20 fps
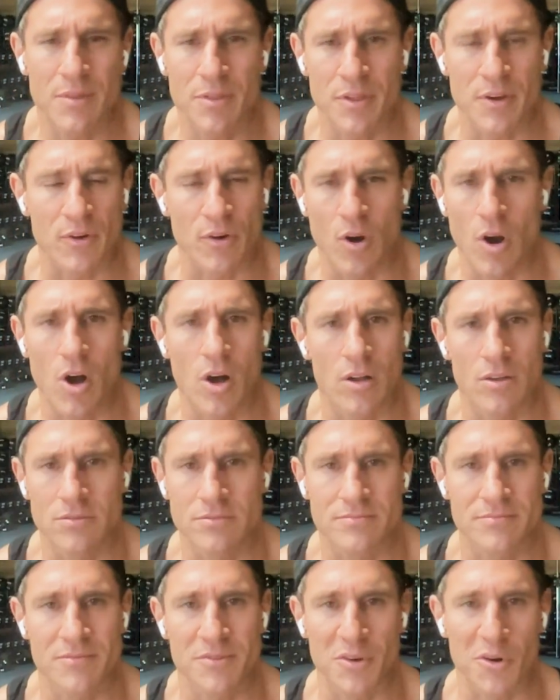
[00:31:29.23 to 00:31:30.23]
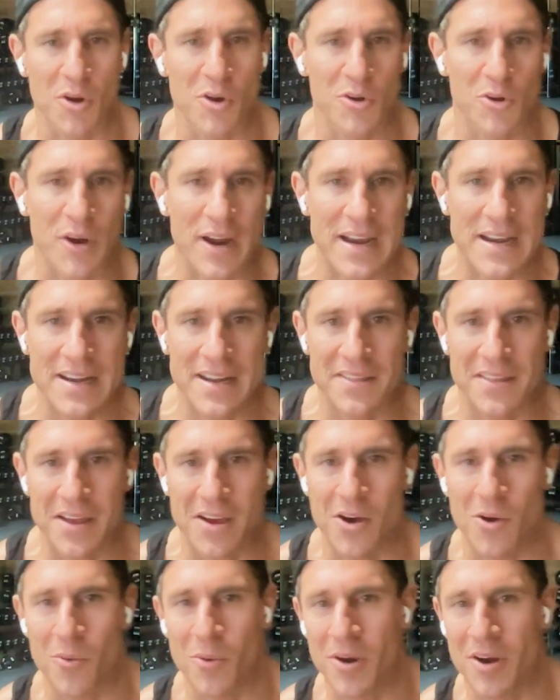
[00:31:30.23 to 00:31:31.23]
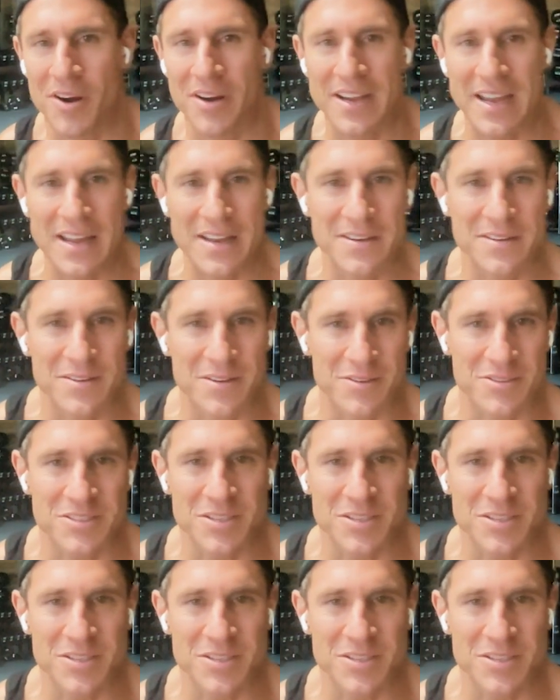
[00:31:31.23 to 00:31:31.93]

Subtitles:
they're all great and they all work and,